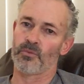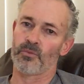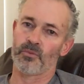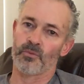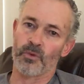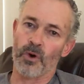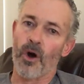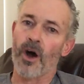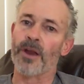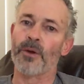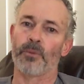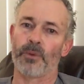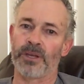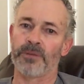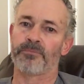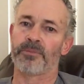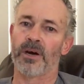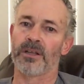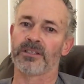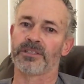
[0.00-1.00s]

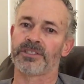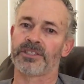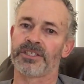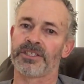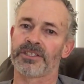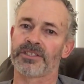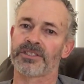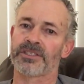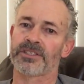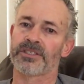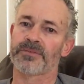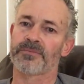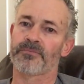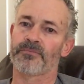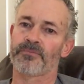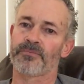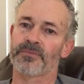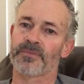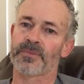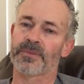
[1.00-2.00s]
right-wing politics
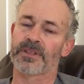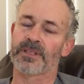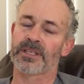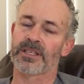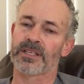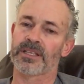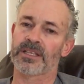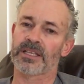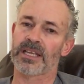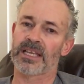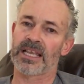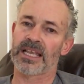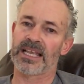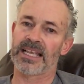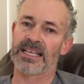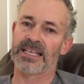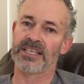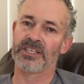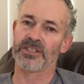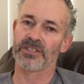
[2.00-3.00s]

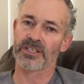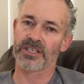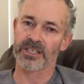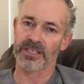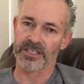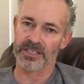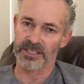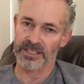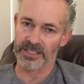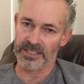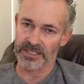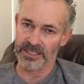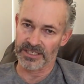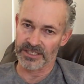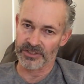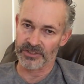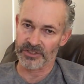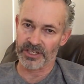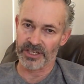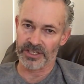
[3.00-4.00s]

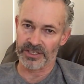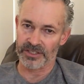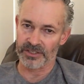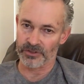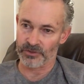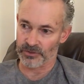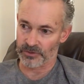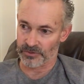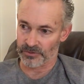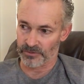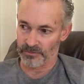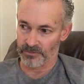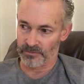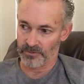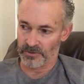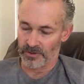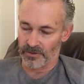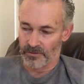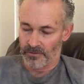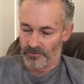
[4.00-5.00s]
is getting
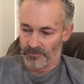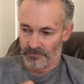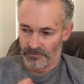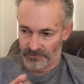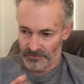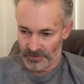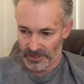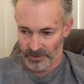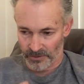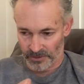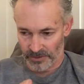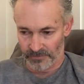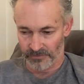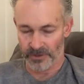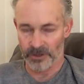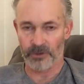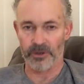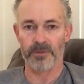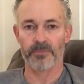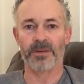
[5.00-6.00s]
very,
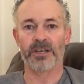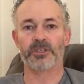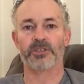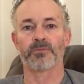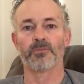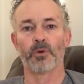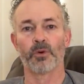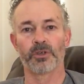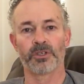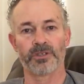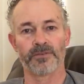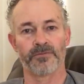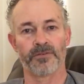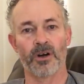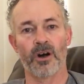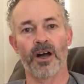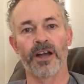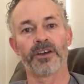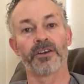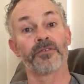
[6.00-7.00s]
very much more
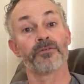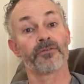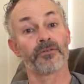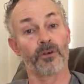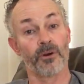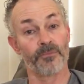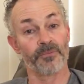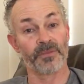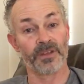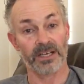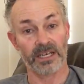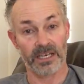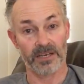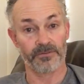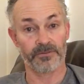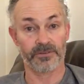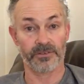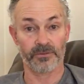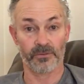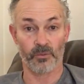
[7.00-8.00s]
divided from the
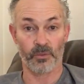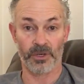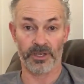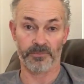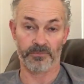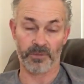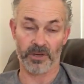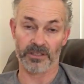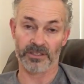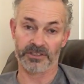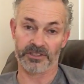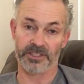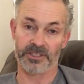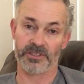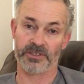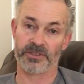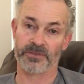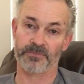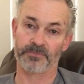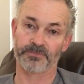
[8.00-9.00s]
left-wing
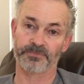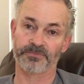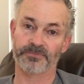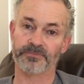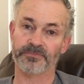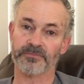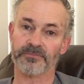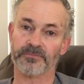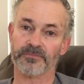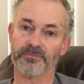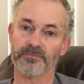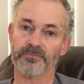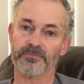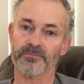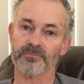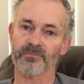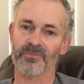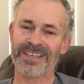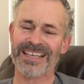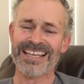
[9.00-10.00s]
politics.
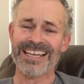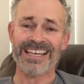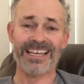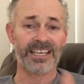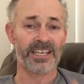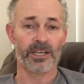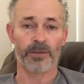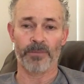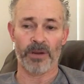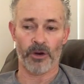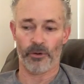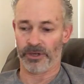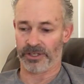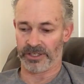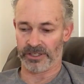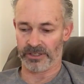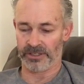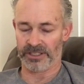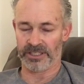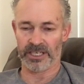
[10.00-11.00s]
In
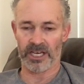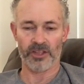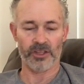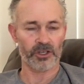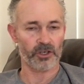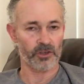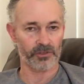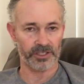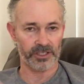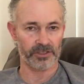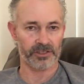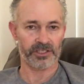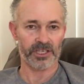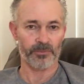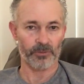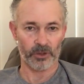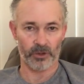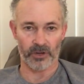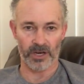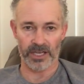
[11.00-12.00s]
America, they've got the
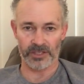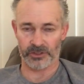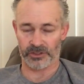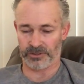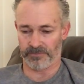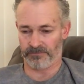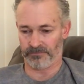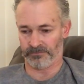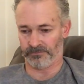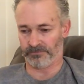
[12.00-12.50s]
Democrats